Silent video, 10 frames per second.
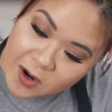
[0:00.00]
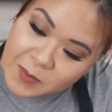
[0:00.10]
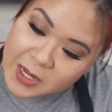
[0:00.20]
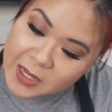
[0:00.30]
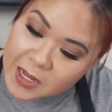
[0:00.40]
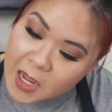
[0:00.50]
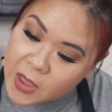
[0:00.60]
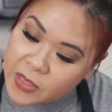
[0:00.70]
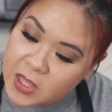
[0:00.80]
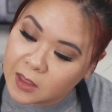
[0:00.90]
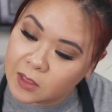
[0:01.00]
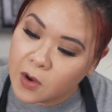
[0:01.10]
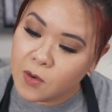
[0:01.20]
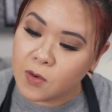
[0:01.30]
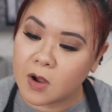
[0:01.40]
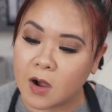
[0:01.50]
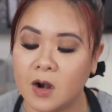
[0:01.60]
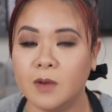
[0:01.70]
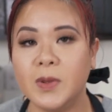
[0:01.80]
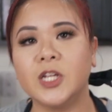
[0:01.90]
are making the low
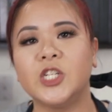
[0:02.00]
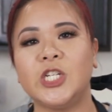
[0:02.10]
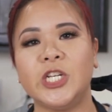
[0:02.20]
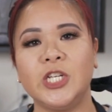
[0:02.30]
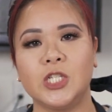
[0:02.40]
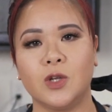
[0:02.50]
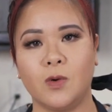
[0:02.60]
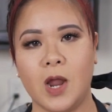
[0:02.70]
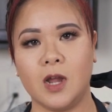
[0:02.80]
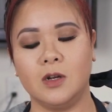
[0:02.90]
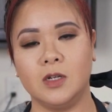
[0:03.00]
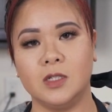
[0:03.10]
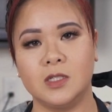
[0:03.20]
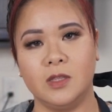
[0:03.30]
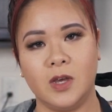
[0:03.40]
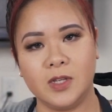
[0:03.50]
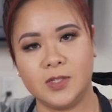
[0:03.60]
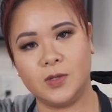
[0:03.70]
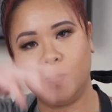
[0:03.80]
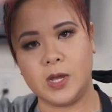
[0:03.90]
carb cheese crackers.
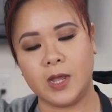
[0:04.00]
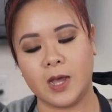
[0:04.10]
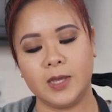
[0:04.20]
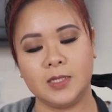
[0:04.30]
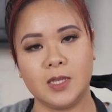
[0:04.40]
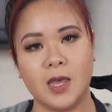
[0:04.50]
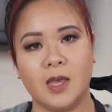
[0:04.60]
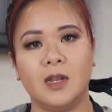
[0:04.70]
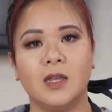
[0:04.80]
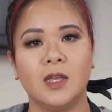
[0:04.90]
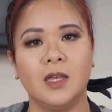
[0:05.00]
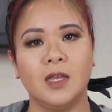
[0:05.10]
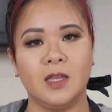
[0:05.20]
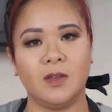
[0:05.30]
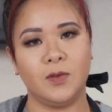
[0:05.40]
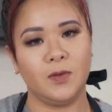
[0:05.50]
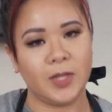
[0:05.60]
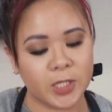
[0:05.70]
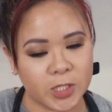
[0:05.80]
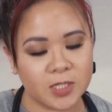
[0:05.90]
Thus why I said, if you
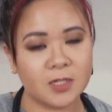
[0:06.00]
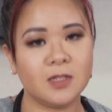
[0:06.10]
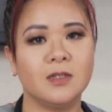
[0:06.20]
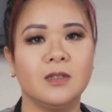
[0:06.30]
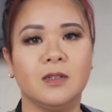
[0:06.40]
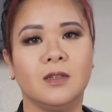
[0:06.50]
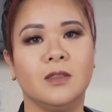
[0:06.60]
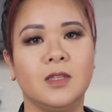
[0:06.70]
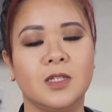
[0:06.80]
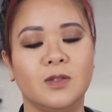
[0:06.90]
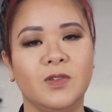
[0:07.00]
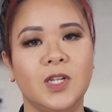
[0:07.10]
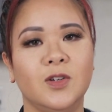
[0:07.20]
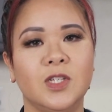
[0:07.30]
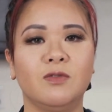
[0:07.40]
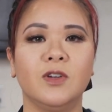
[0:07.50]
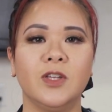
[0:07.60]
like Cheez-Its, this video is for